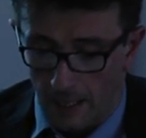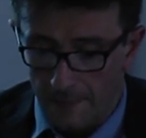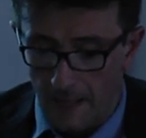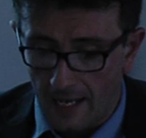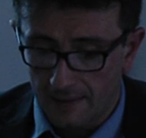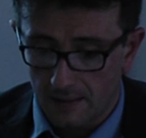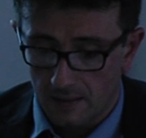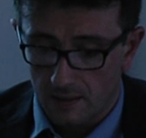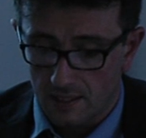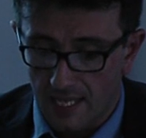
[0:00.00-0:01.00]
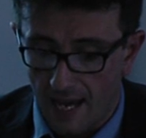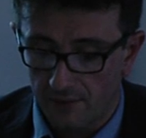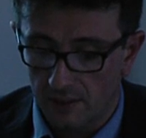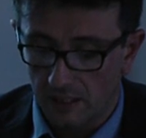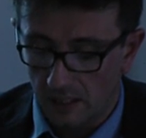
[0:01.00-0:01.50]

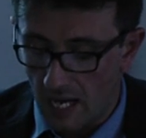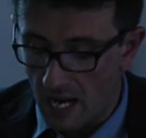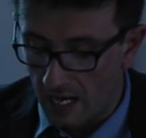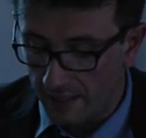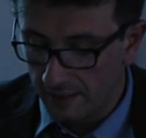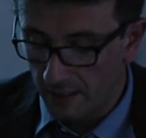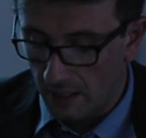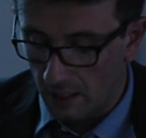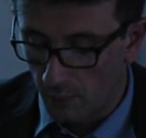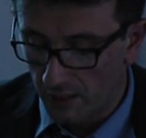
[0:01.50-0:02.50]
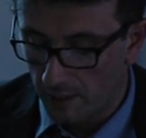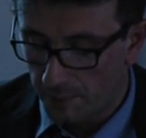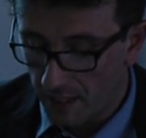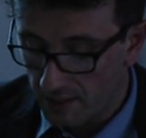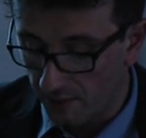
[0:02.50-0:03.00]
979, with the
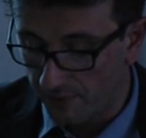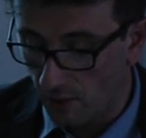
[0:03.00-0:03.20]
praise of